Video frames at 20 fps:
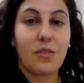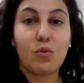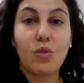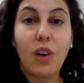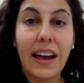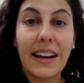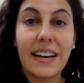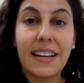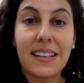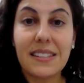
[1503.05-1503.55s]

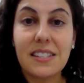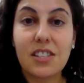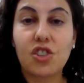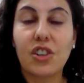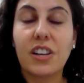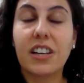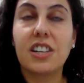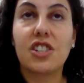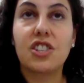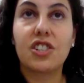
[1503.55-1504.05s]
writing
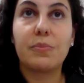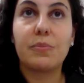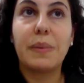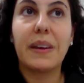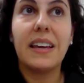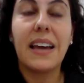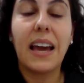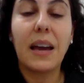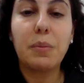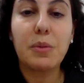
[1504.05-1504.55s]
instruction,
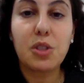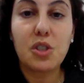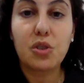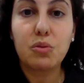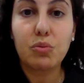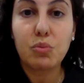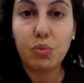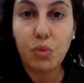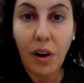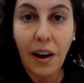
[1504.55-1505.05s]
being able
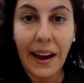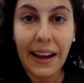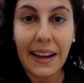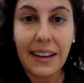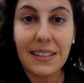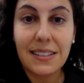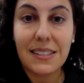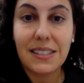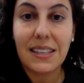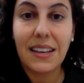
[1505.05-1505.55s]
to
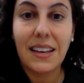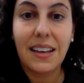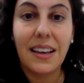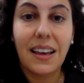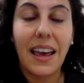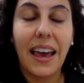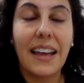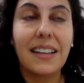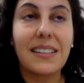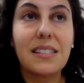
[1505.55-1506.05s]
write
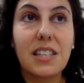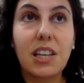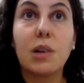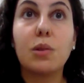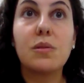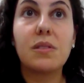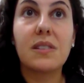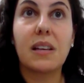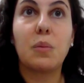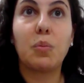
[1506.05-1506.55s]
and
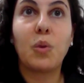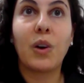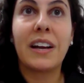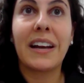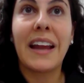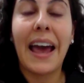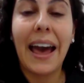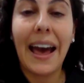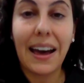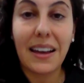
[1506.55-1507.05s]
tell
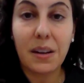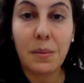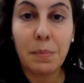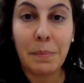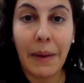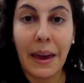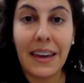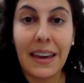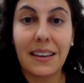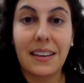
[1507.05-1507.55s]
someone how to
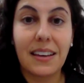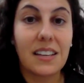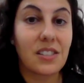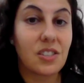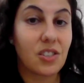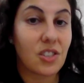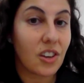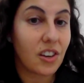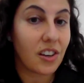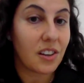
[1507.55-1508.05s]
make a
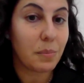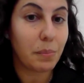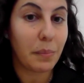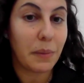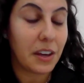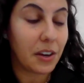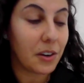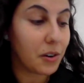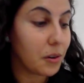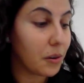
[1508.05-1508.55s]
certain
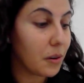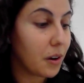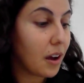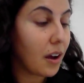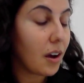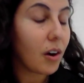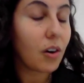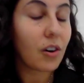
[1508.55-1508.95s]
meal,